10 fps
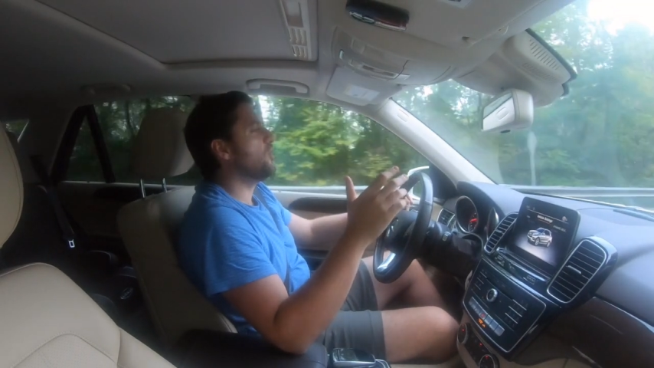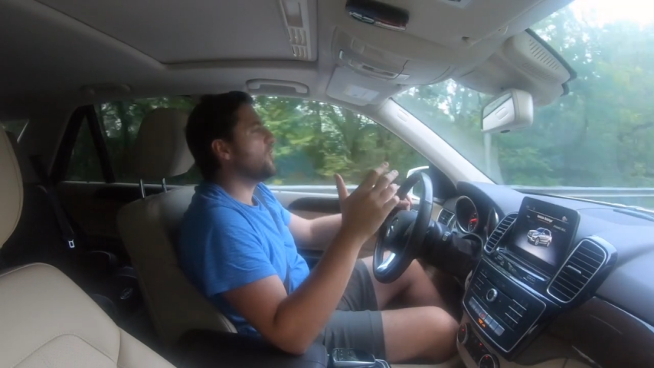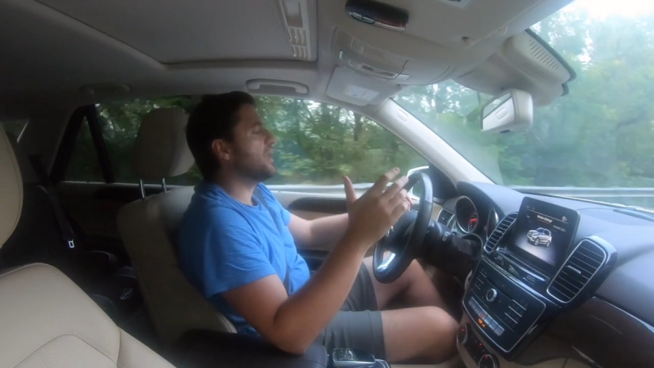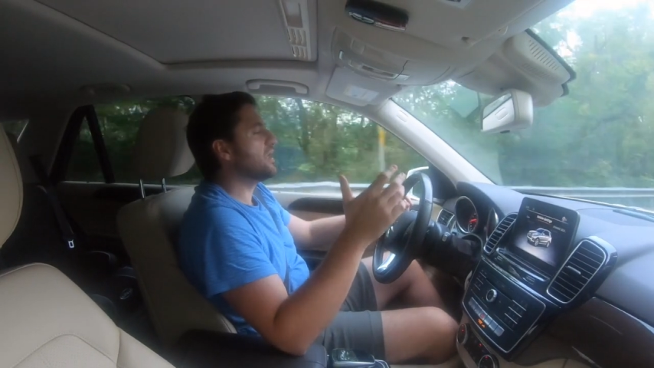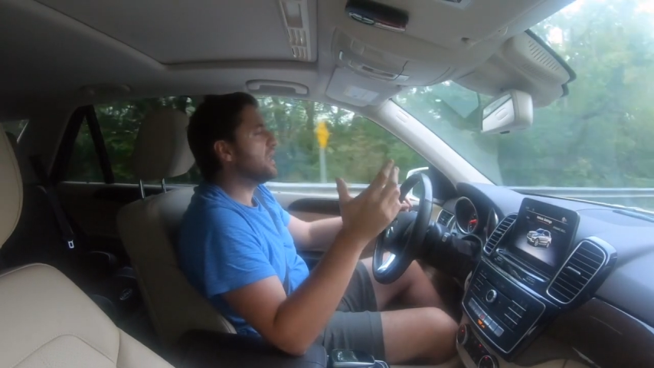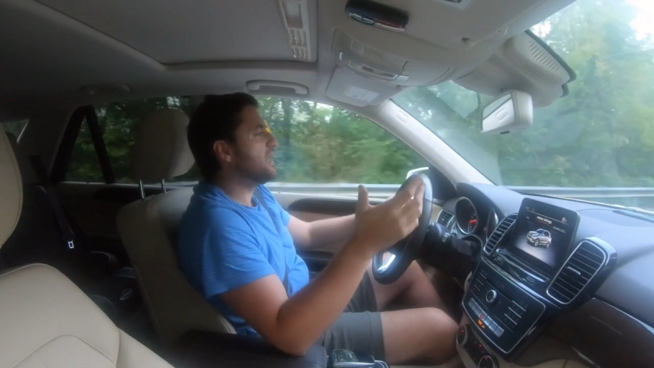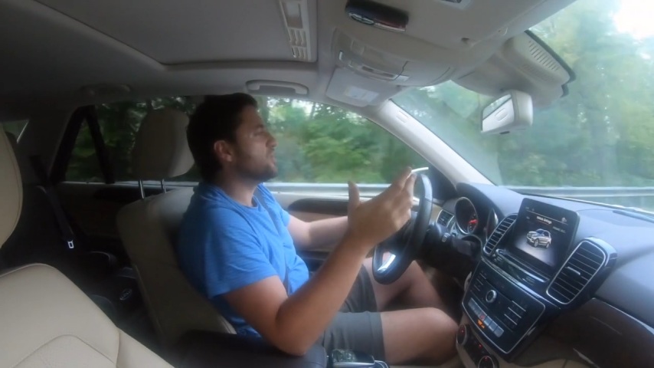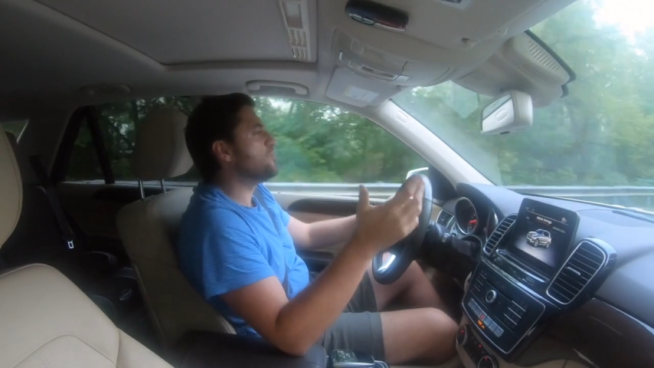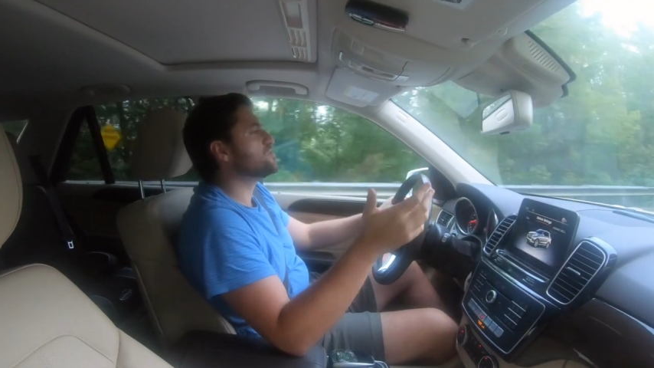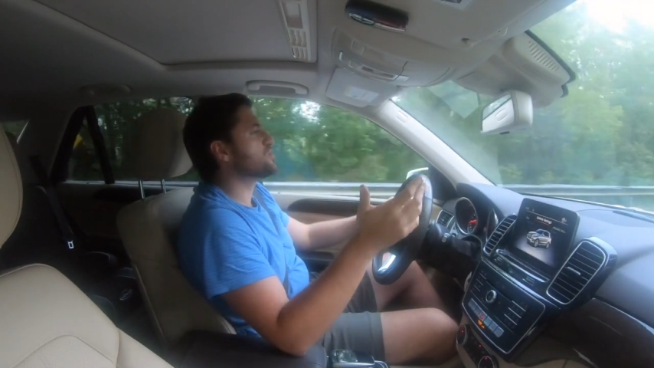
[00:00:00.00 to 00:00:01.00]
a lot
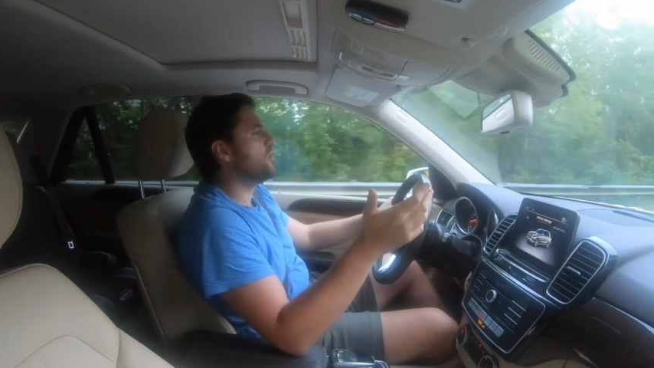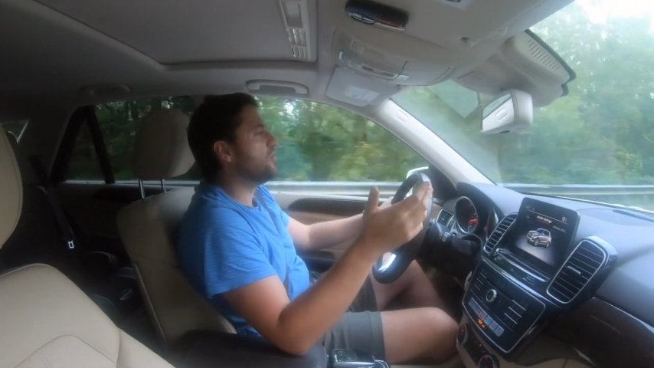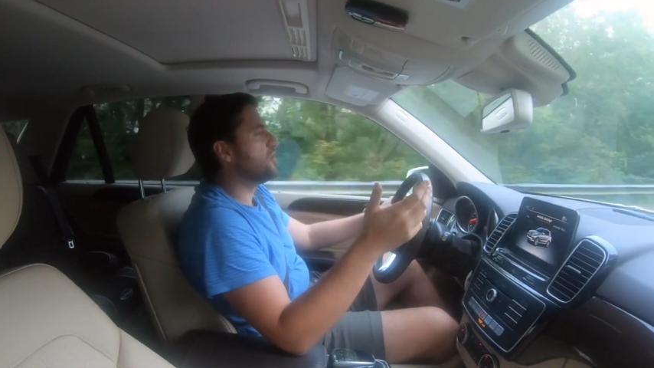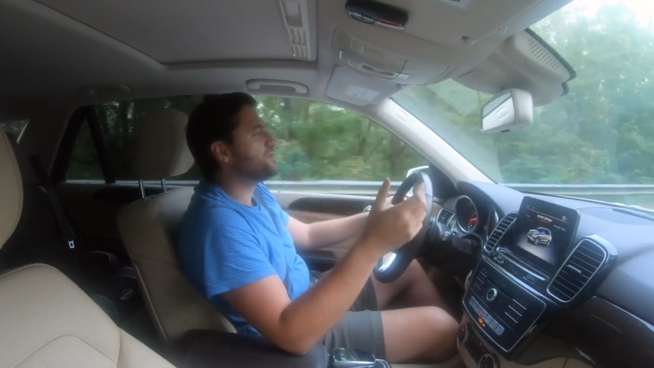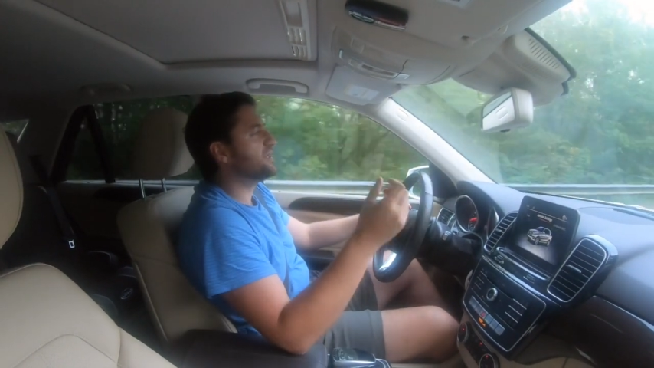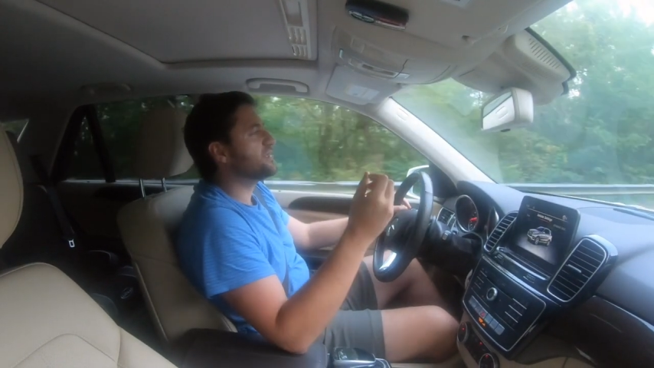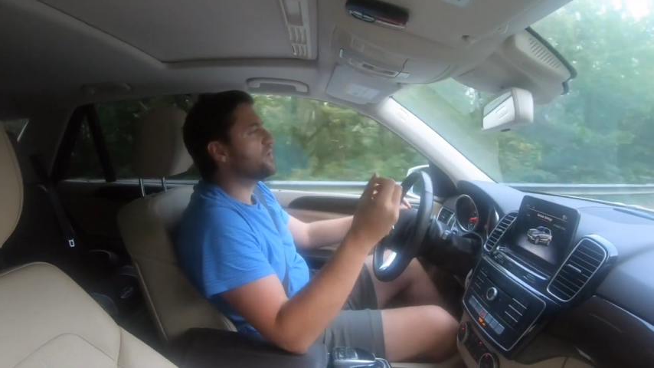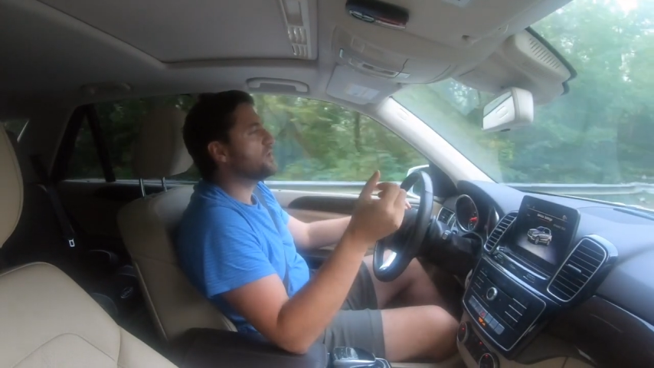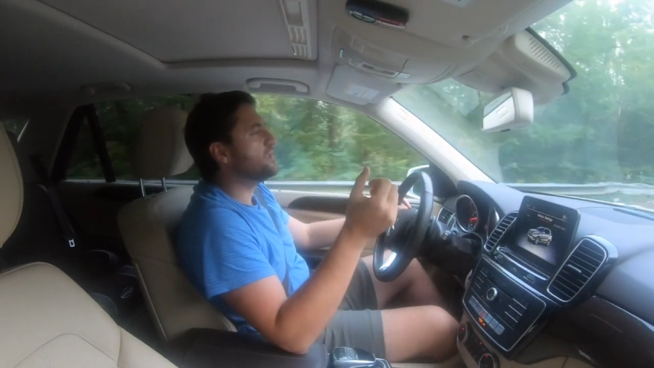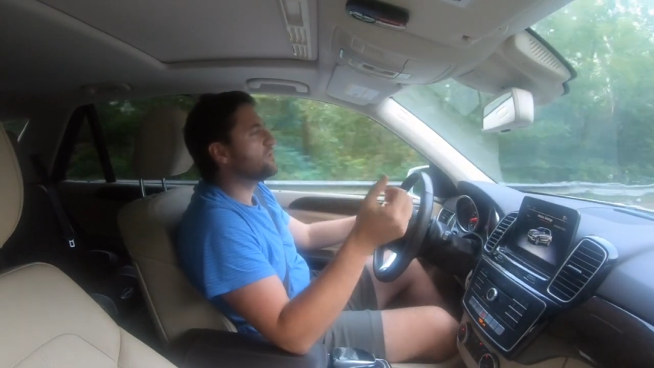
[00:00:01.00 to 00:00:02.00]
of those cars, like
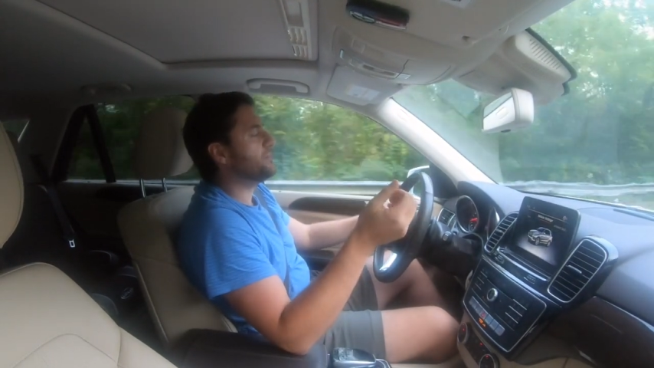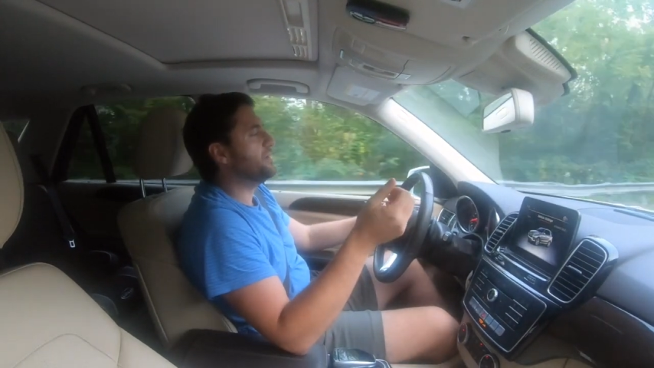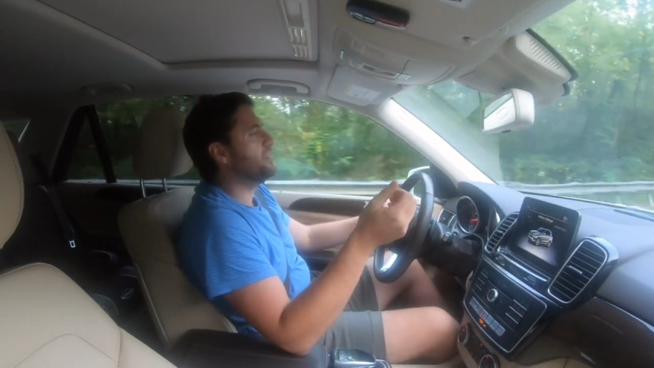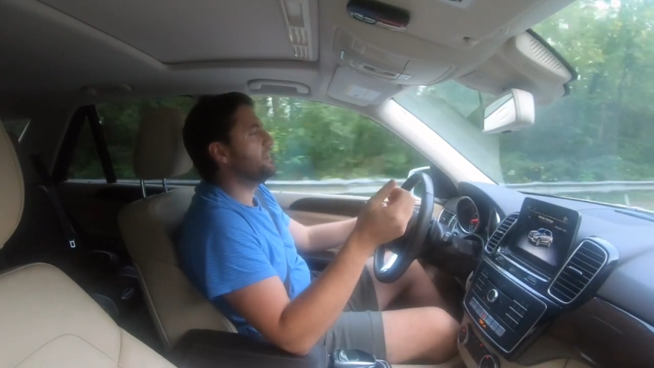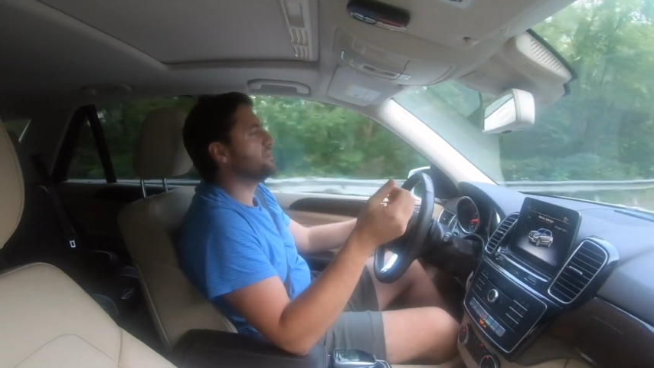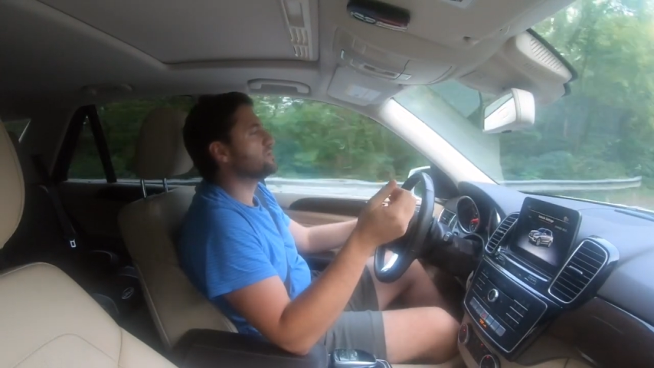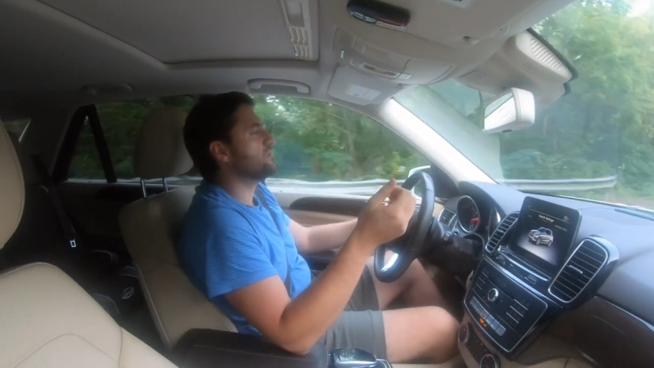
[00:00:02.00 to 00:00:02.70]
their underpinnings